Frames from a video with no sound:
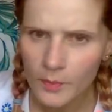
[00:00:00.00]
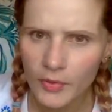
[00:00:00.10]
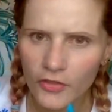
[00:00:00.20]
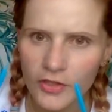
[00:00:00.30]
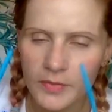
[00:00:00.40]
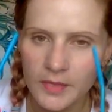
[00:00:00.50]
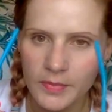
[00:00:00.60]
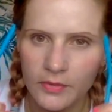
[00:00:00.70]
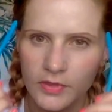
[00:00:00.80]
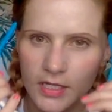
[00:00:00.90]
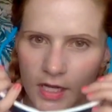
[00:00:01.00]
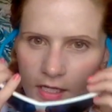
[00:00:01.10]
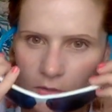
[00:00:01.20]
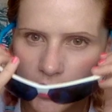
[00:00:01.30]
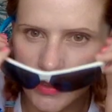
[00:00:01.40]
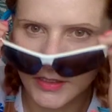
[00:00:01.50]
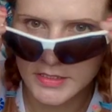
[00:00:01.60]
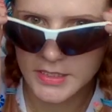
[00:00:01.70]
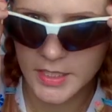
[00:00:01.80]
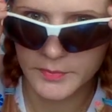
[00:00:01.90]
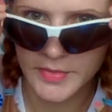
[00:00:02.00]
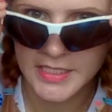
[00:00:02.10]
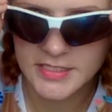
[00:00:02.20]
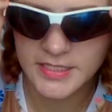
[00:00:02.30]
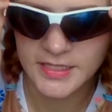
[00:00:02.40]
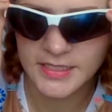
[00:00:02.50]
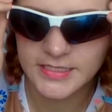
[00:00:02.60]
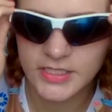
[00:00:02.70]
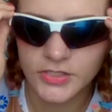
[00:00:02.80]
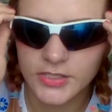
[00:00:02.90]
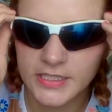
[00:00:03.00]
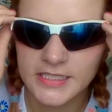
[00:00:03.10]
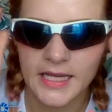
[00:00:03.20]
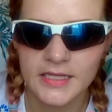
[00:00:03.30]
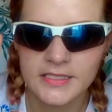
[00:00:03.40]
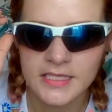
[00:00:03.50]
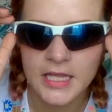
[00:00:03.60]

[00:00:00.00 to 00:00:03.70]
bothered me a bit with the Nike ones, because I think these are unisex.